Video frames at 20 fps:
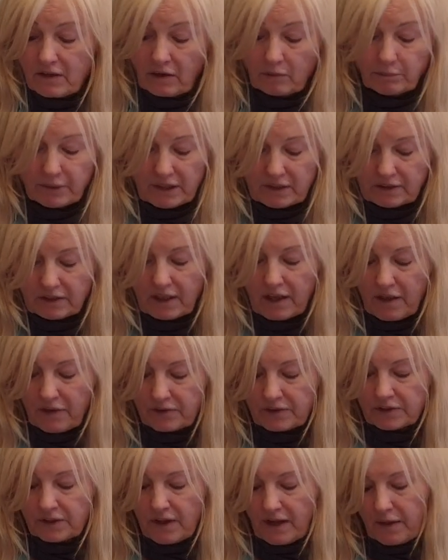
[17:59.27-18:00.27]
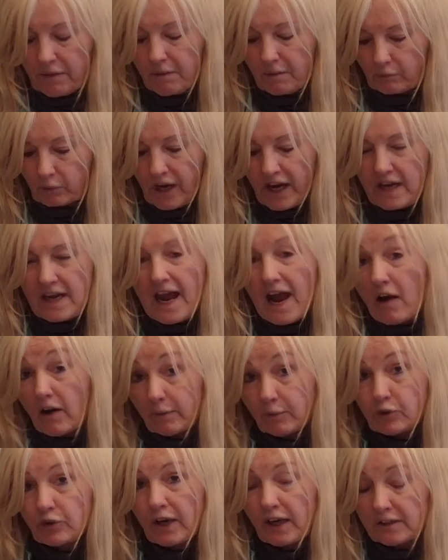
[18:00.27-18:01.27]
but right now
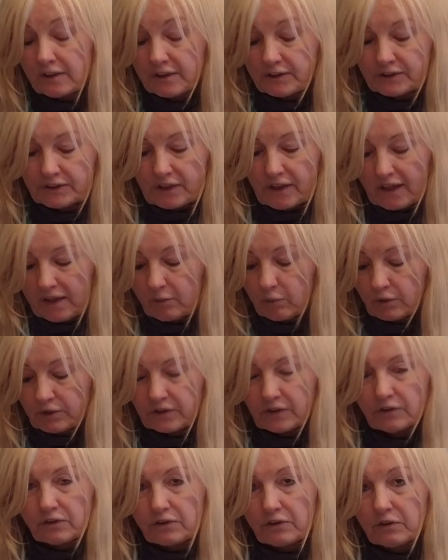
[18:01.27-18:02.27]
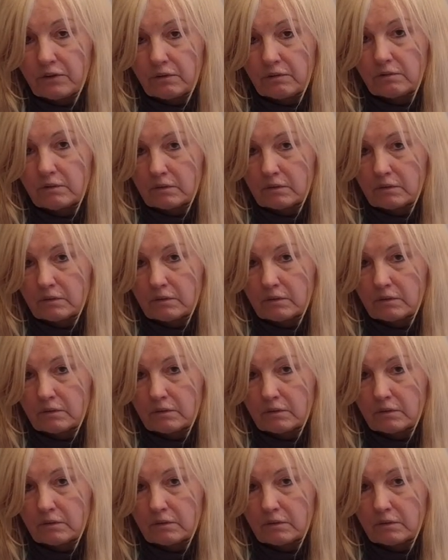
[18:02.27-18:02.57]
I'm trying to decide what to do